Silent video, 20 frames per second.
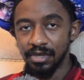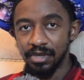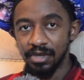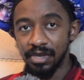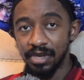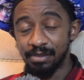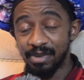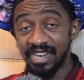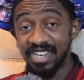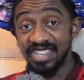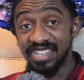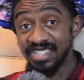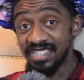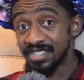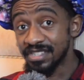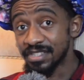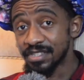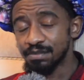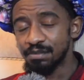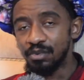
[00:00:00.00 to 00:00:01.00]
and it
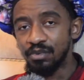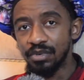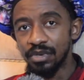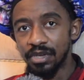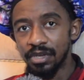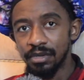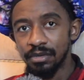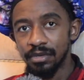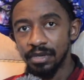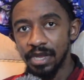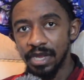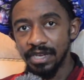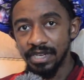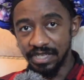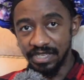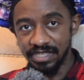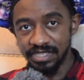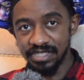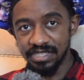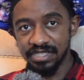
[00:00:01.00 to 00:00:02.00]
is smaller and
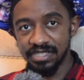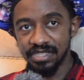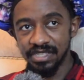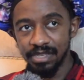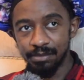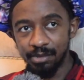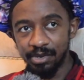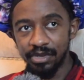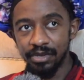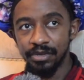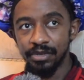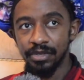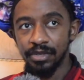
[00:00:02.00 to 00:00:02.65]
it is slimmer,